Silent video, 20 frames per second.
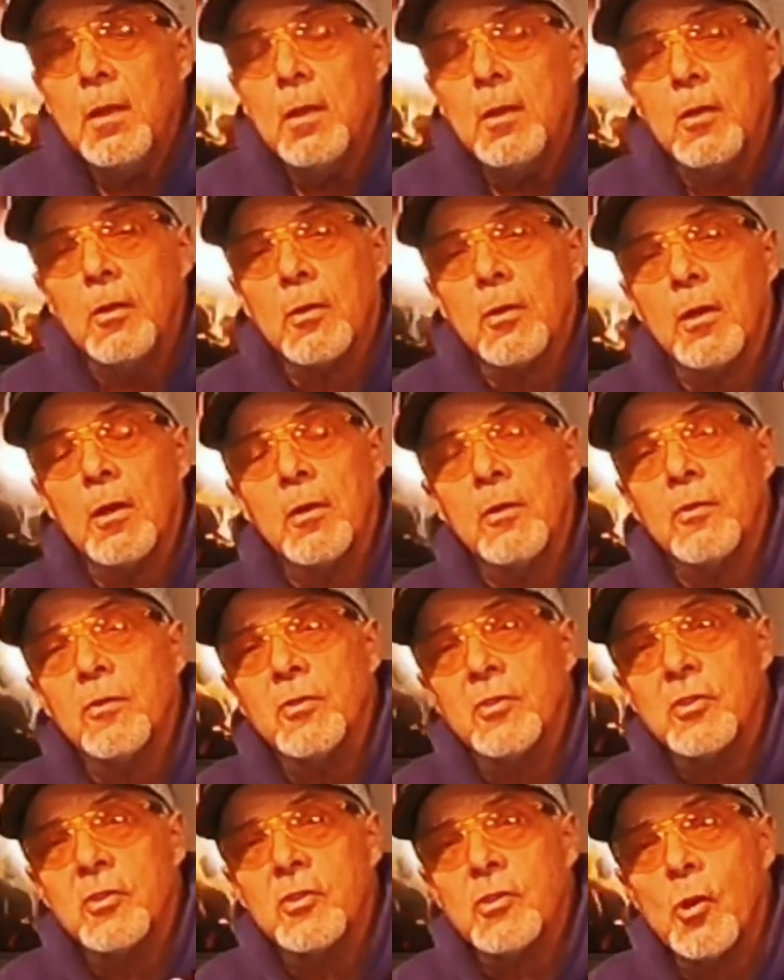You're going to learn
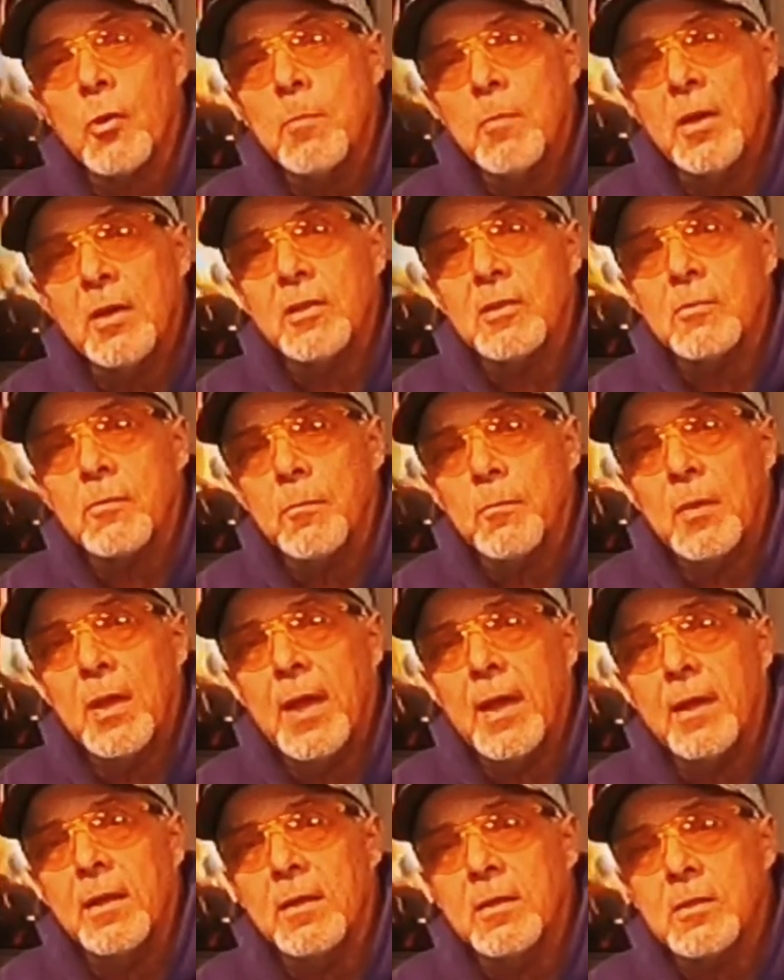so much from
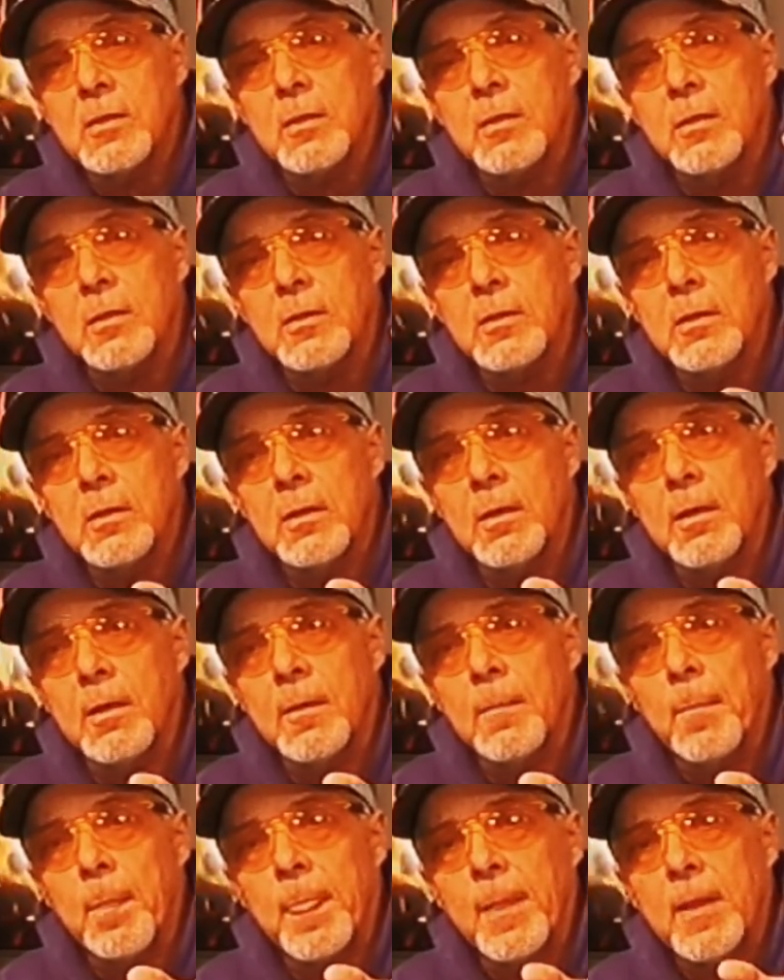that. It's going
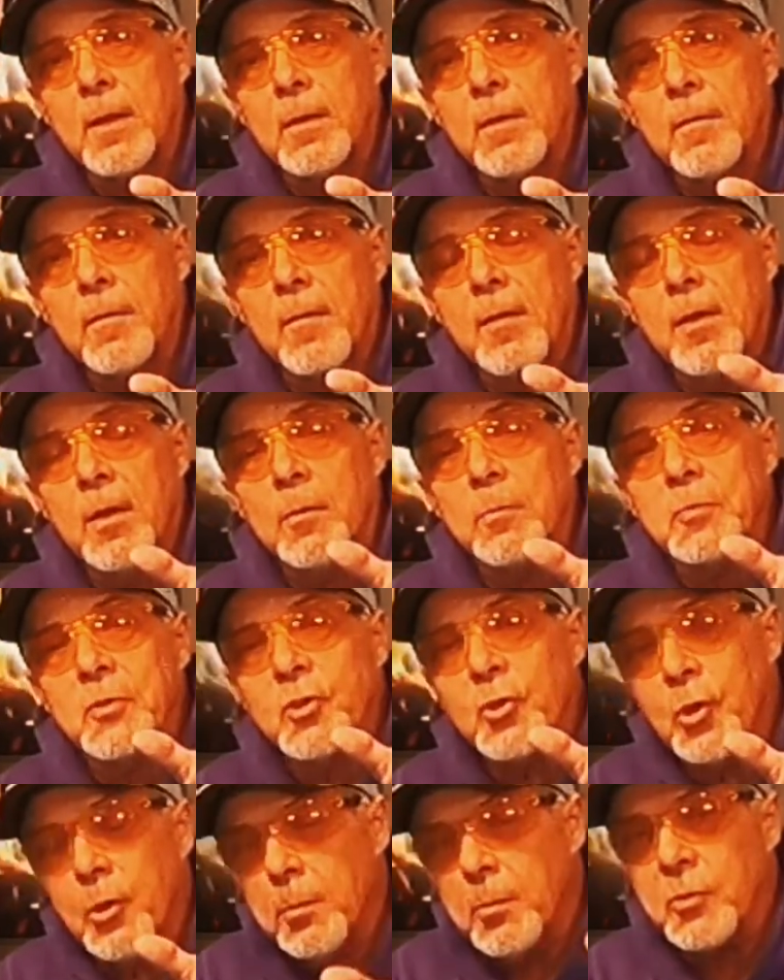to help
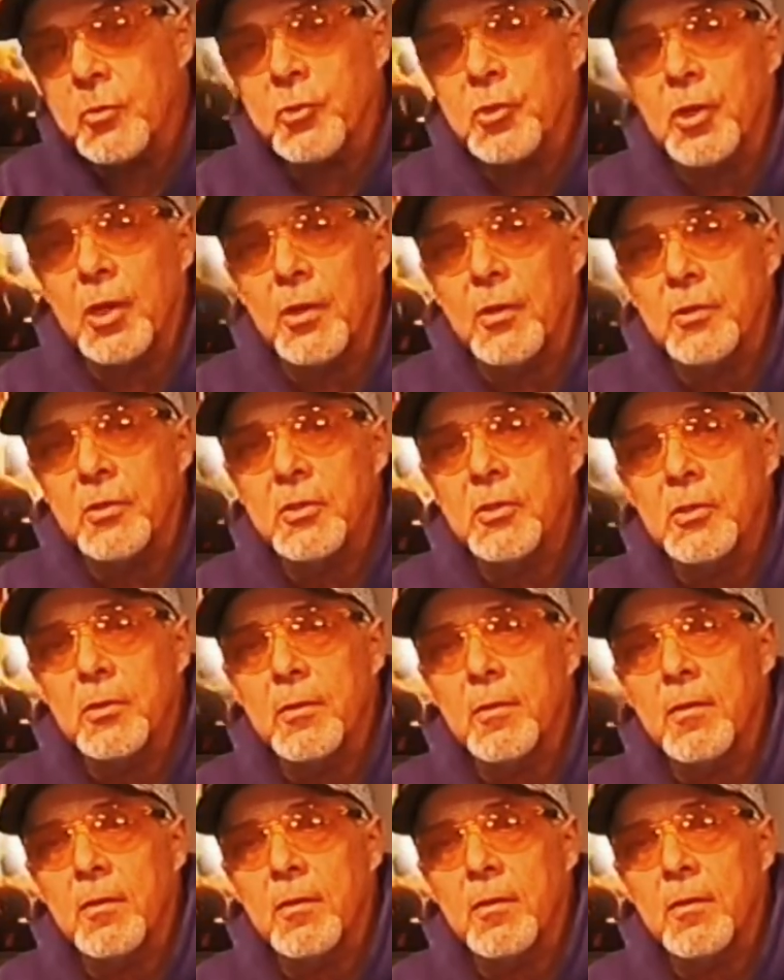turbocharge